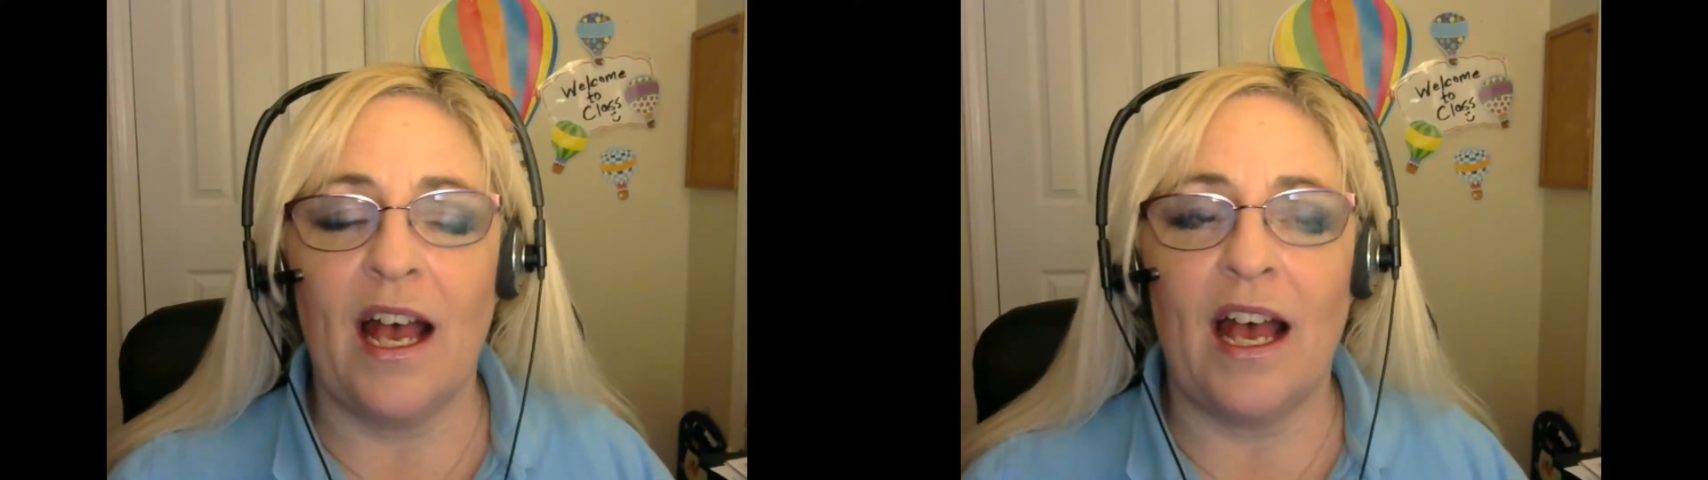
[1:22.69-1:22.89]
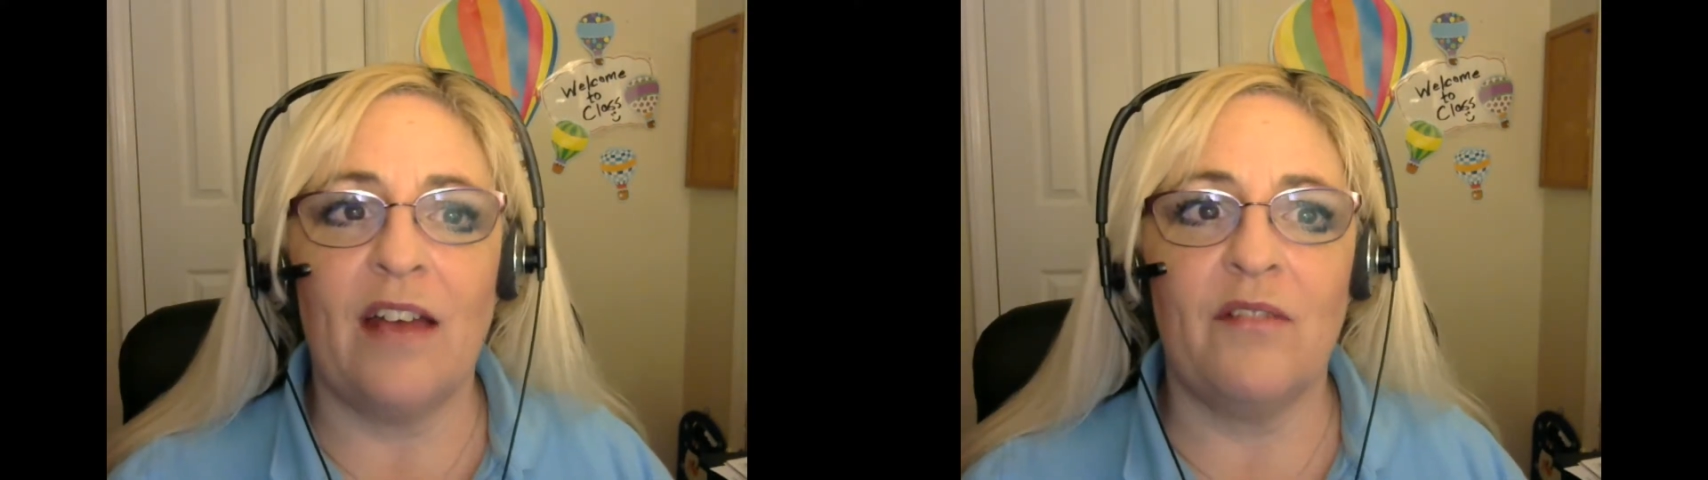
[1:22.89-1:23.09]

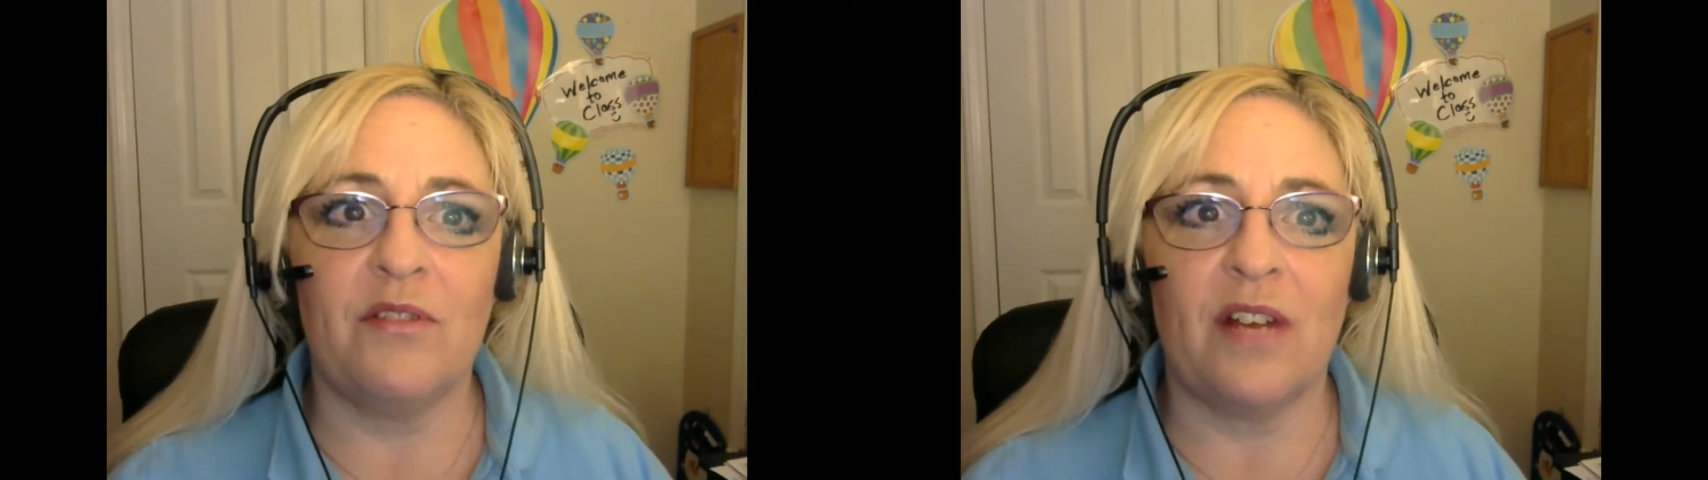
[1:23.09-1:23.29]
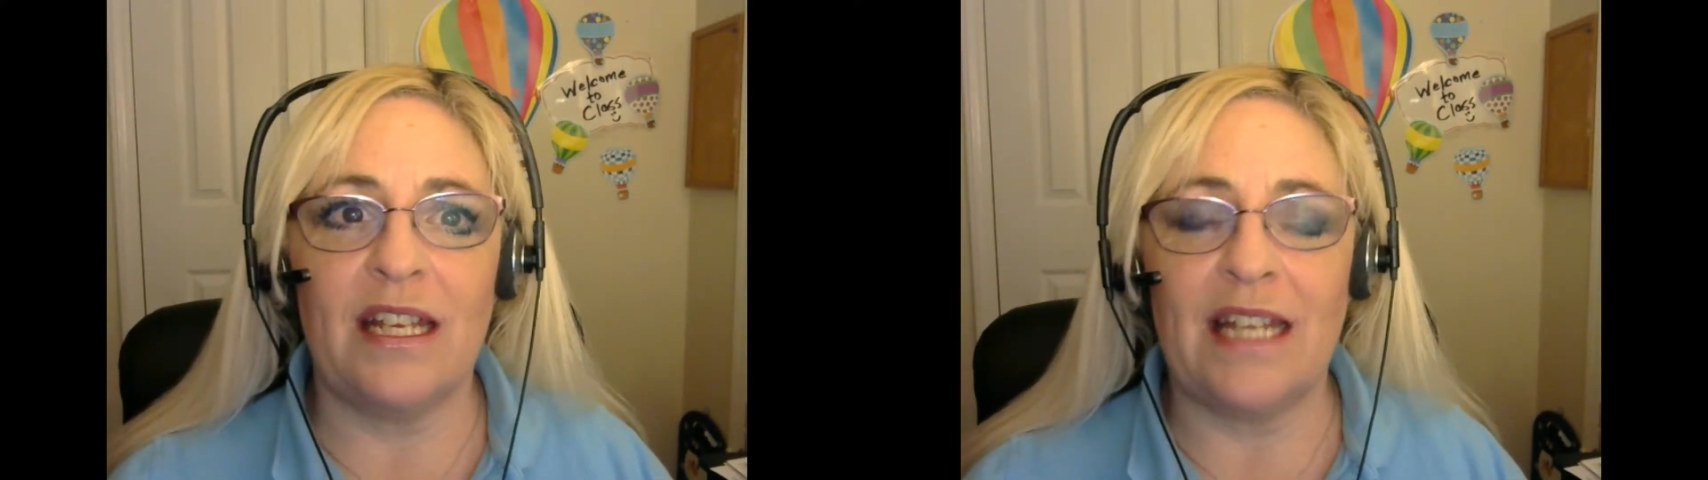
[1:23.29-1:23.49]
I have
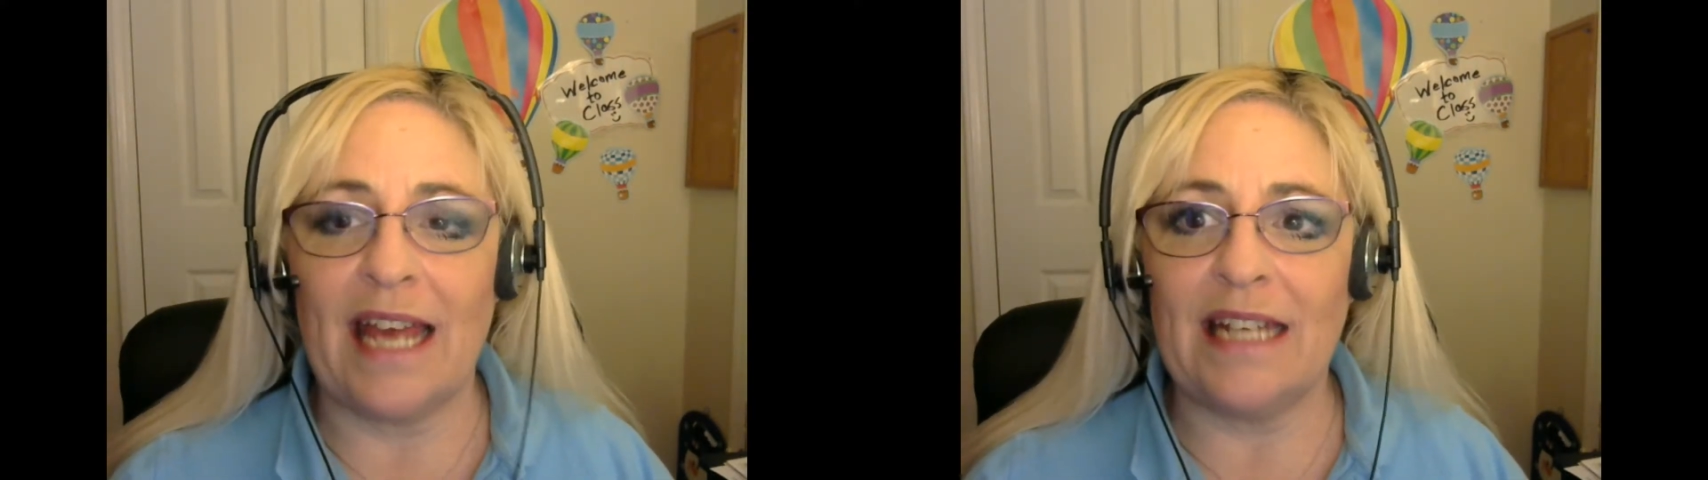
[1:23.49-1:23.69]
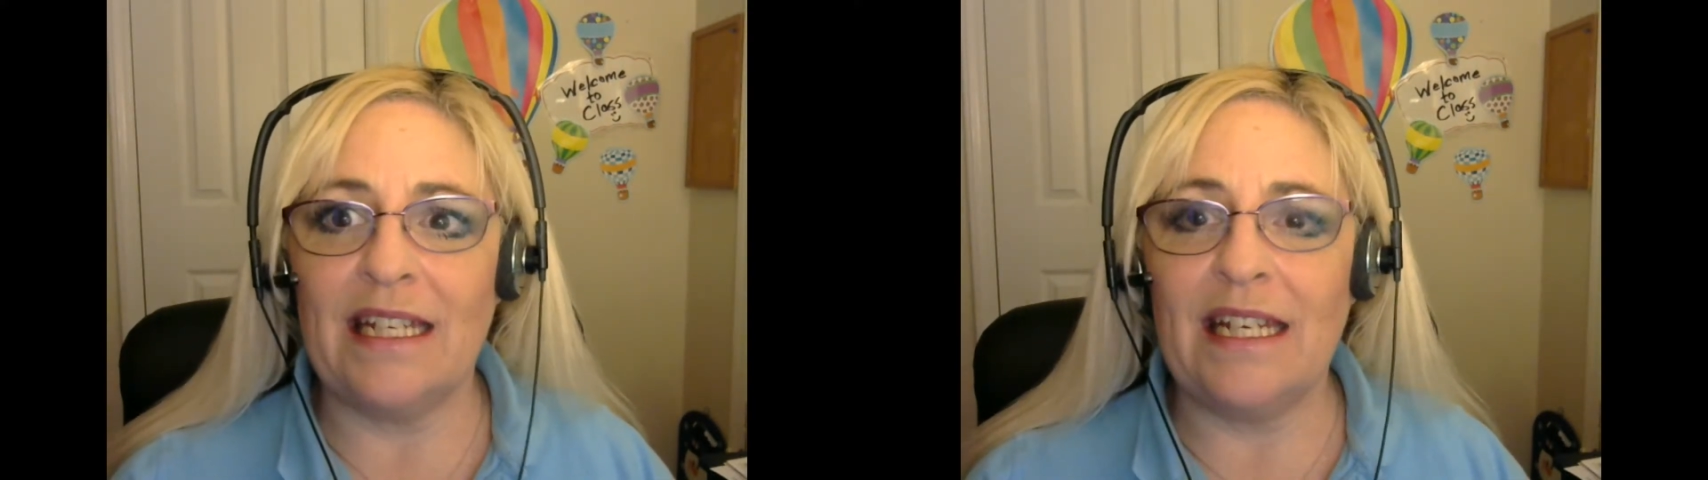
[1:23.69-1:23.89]
tried
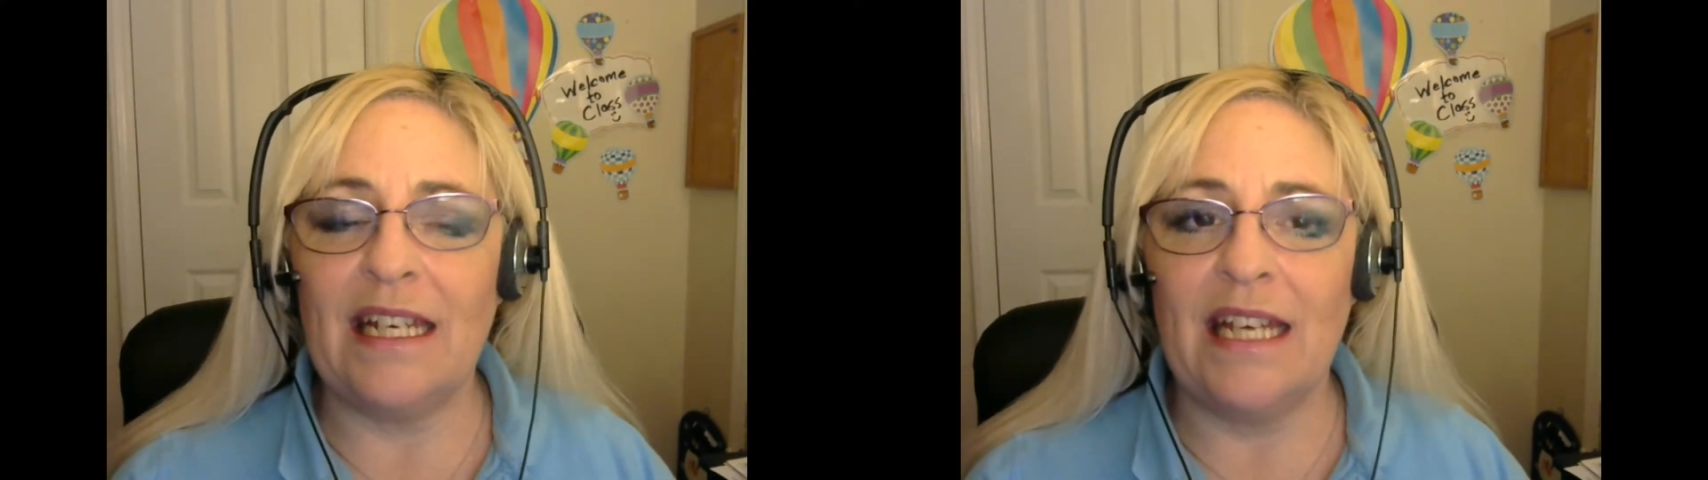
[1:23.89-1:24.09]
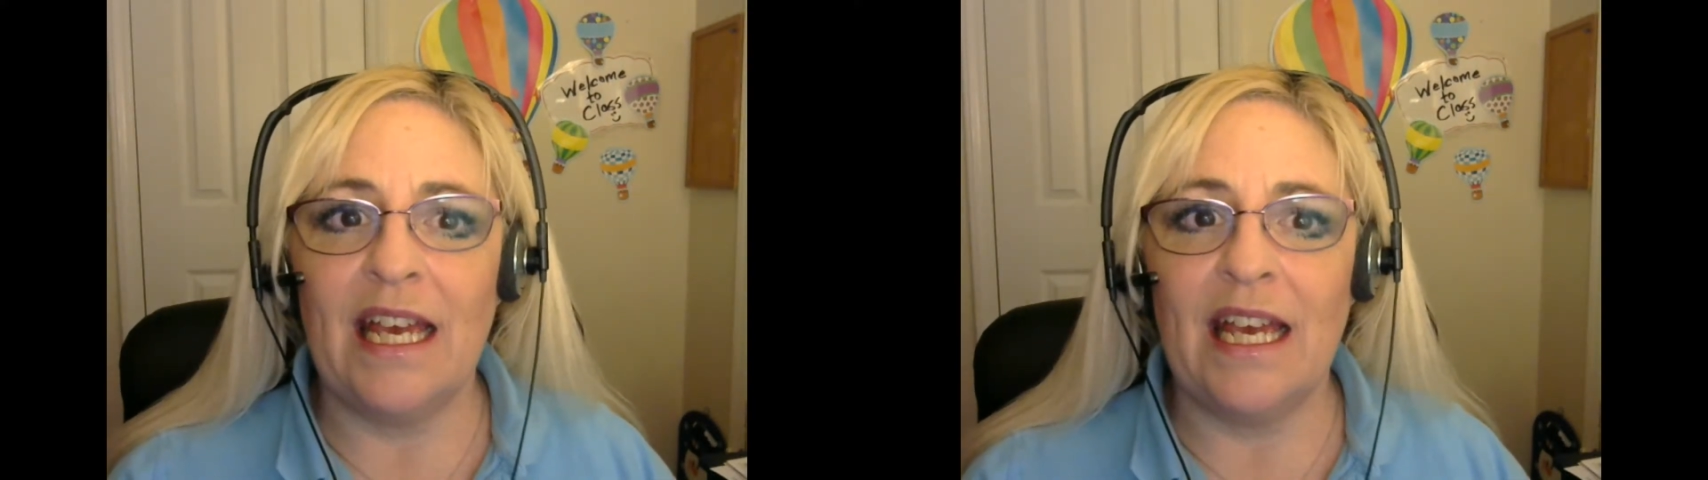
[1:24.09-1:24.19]
Landy